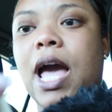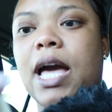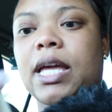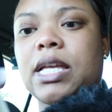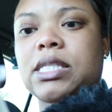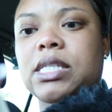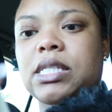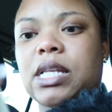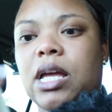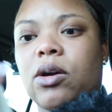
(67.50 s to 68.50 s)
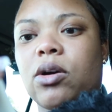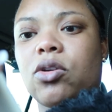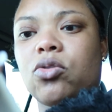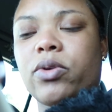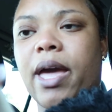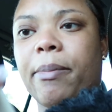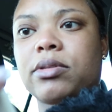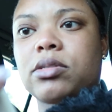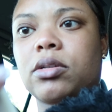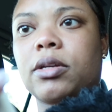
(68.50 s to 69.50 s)
i guess it's not i don't know what
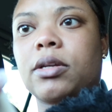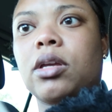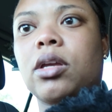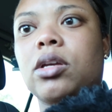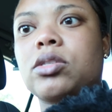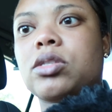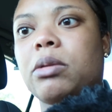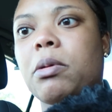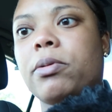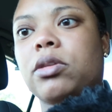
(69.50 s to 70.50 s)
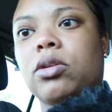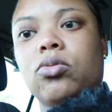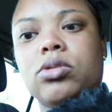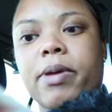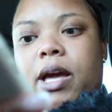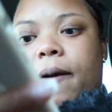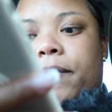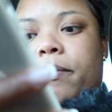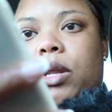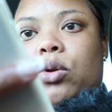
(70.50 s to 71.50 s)
happened to it so let me put the notes back
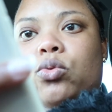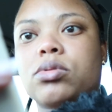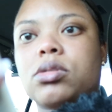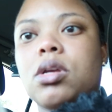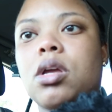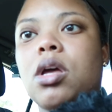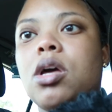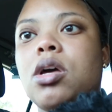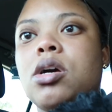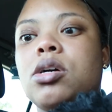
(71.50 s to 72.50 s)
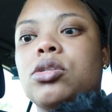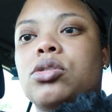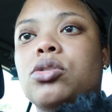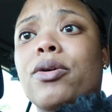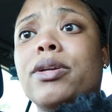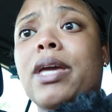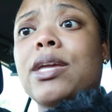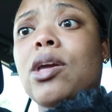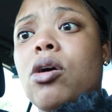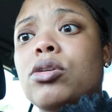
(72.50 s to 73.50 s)
up in my notes so yeah
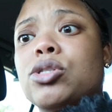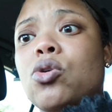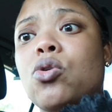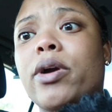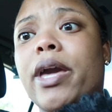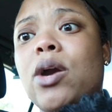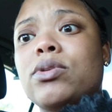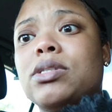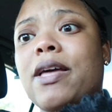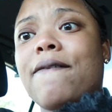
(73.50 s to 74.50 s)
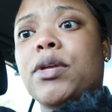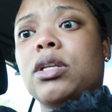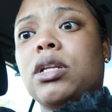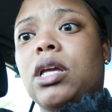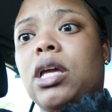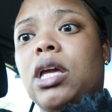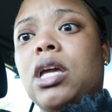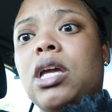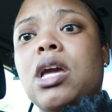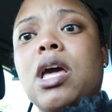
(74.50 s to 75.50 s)
y'all so it was
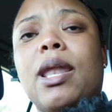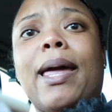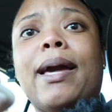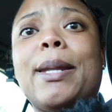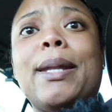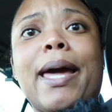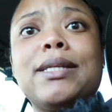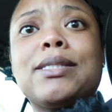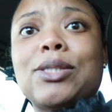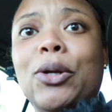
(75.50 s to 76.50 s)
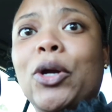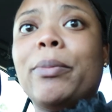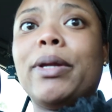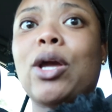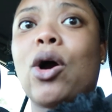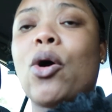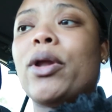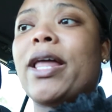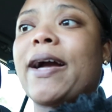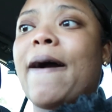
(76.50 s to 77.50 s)
definitely like a nice sermon
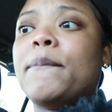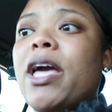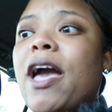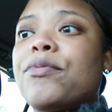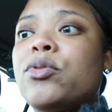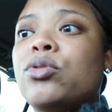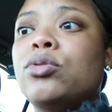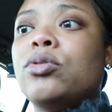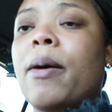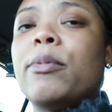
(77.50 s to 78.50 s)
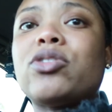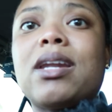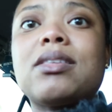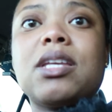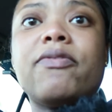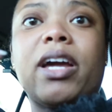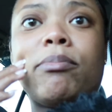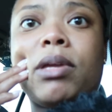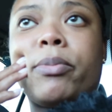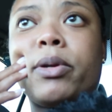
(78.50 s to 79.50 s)
y'all like i'm gonna have to i'm gonna try to see if i
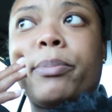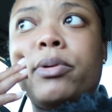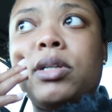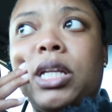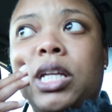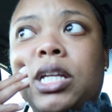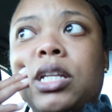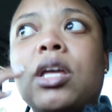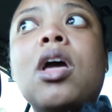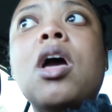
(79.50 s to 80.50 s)
can be able to put in